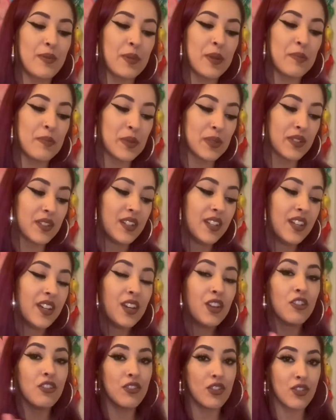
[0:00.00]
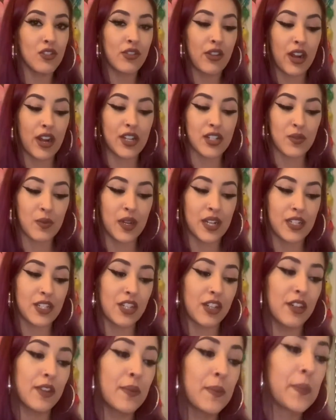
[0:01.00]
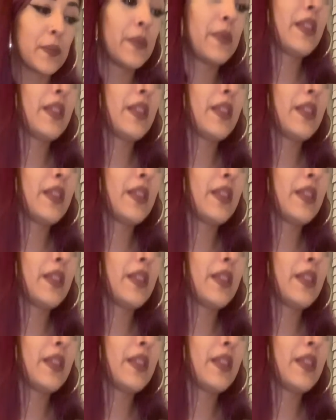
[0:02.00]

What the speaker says: people or the cross washer,